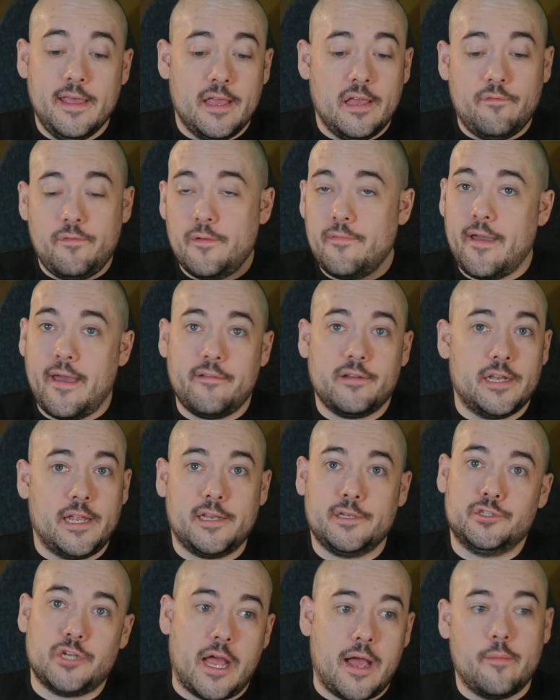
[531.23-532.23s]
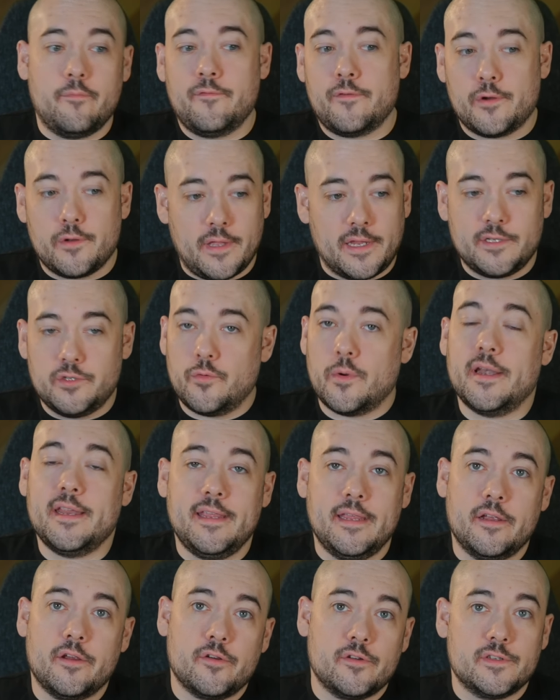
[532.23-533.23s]
if you've had a job for like 20
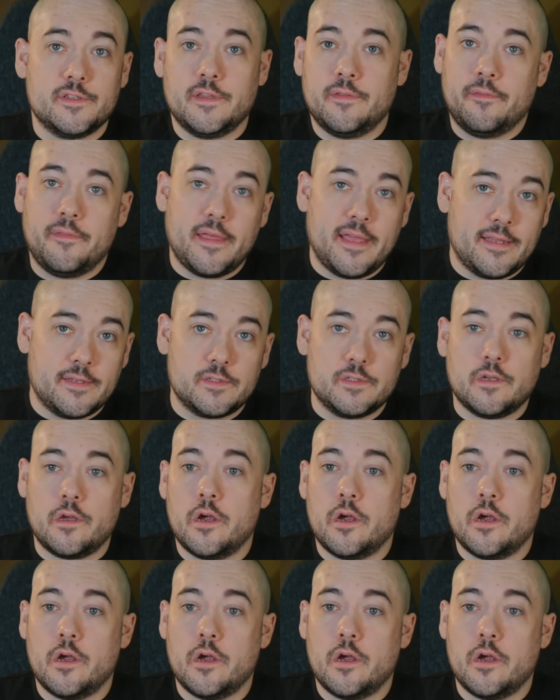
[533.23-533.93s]
years and things